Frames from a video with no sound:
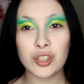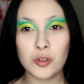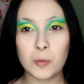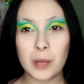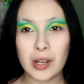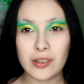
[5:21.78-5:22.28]

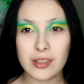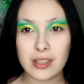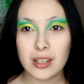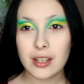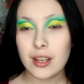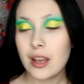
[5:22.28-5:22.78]
Jingle
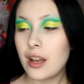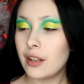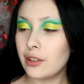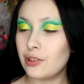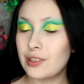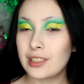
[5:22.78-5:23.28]
Bell's
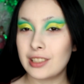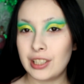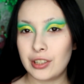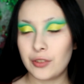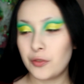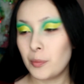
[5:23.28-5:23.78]
Loose
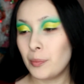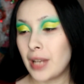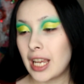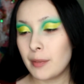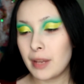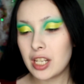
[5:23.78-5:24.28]
Glitter from
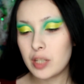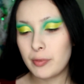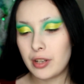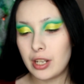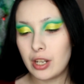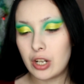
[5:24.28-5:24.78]
Black Mage
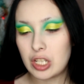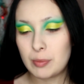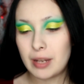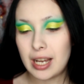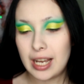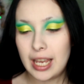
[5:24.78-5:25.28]
Beauty onto
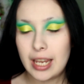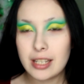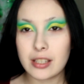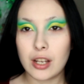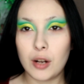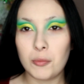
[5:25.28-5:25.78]
my
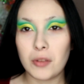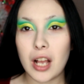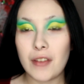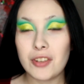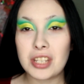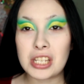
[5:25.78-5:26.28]
eyes. I
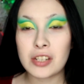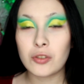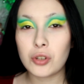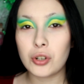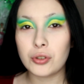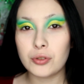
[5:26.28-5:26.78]
have a discount
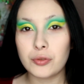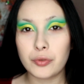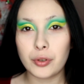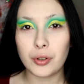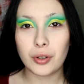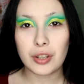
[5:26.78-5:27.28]
code
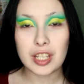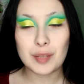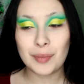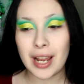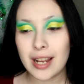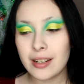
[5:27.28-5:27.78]
for this
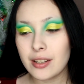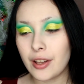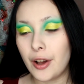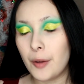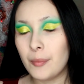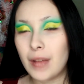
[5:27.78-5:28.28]
brand.
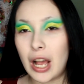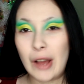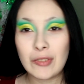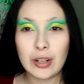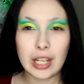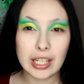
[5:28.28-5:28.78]
I'll
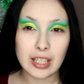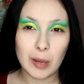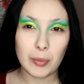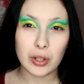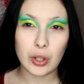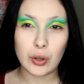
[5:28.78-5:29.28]
have the link down
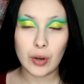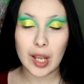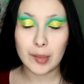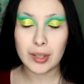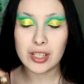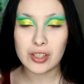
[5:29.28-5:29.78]
below
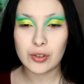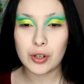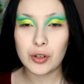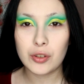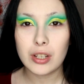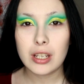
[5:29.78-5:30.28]
and the discount
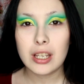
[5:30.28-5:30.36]
code.